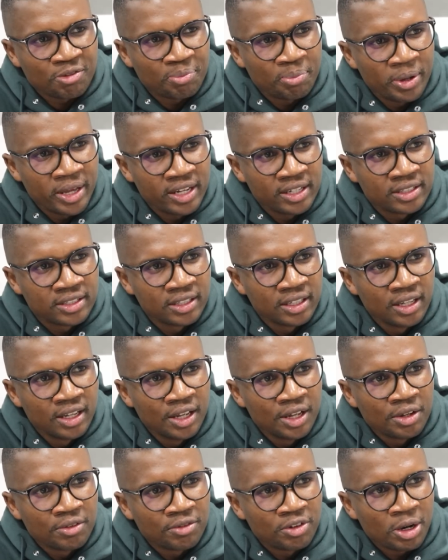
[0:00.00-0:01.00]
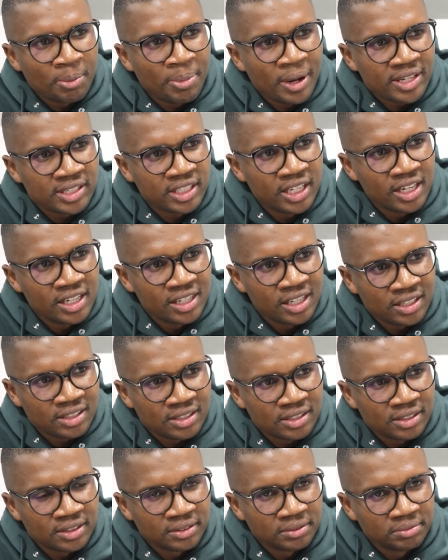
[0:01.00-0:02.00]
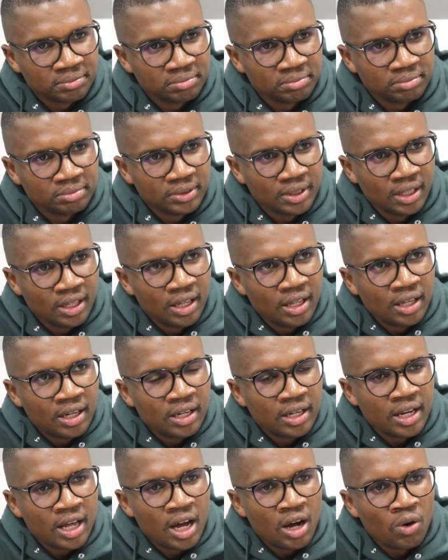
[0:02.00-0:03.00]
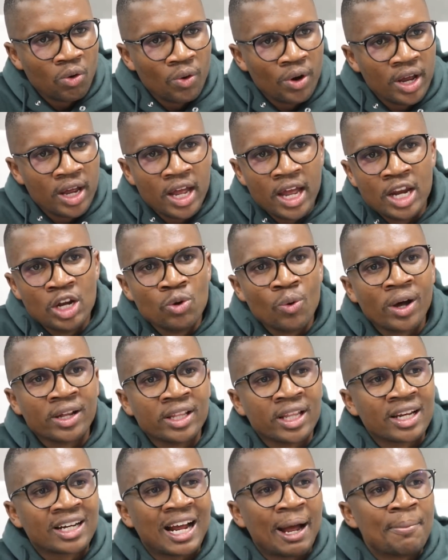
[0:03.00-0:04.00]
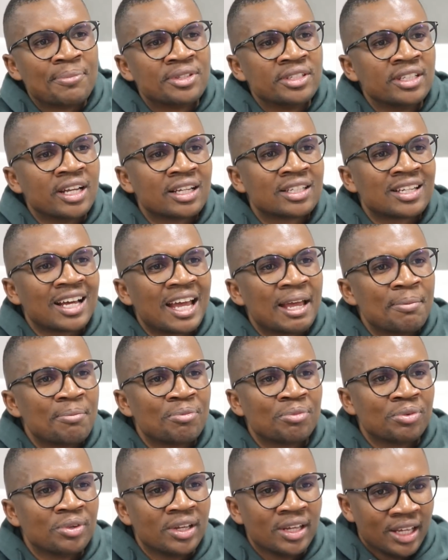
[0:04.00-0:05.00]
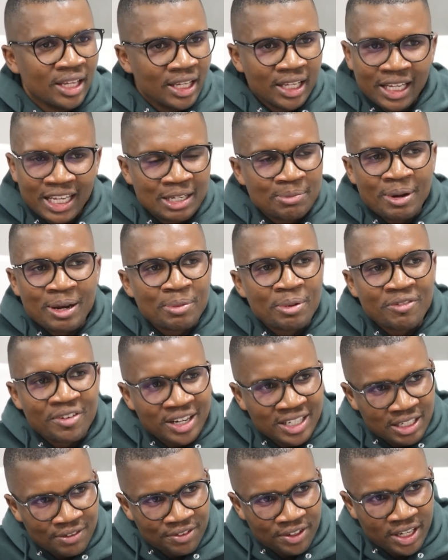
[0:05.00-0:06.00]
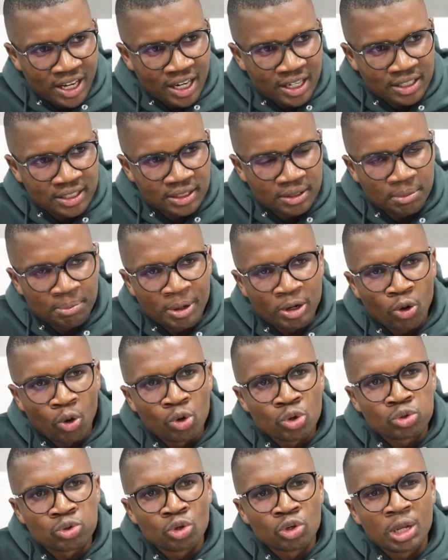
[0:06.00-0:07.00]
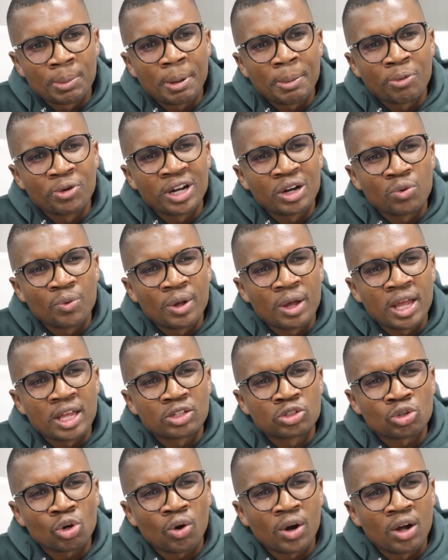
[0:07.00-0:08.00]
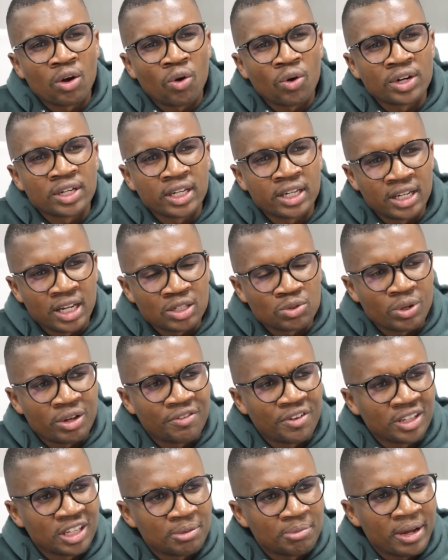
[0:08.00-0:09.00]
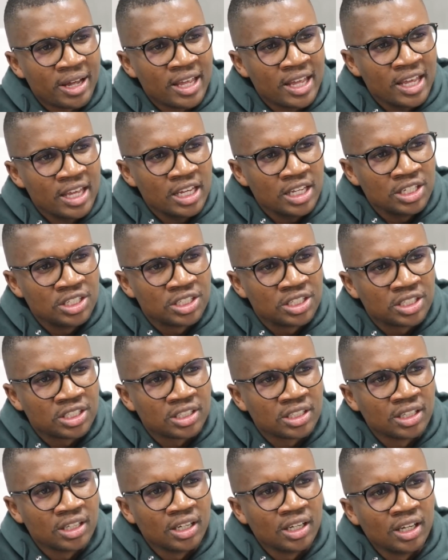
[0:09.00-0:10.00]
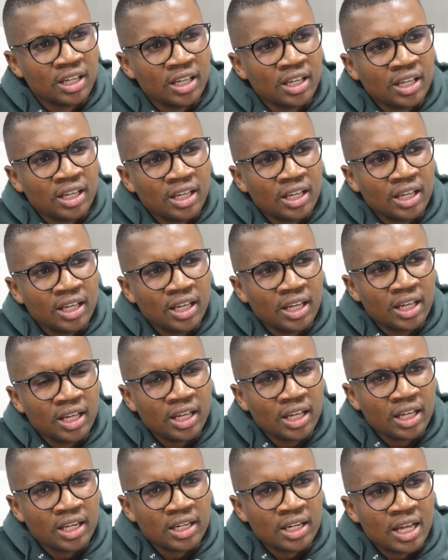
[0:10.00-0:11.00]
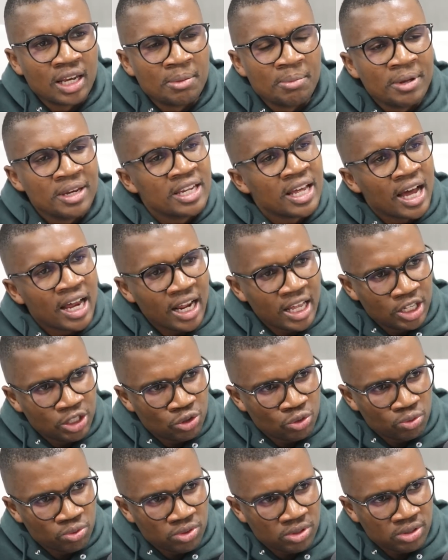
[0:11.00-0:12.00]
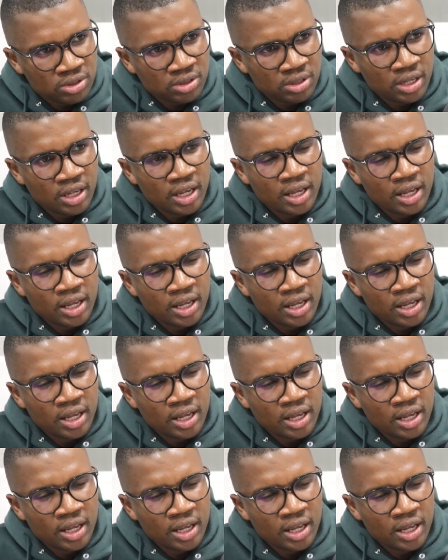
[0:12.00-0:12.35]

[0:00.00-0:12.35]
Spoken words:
I've built for the past 10 years. Now, anyone that comes in that time, it might be very difficult. But also the people that were stronger contenders were affected by age and many other issues.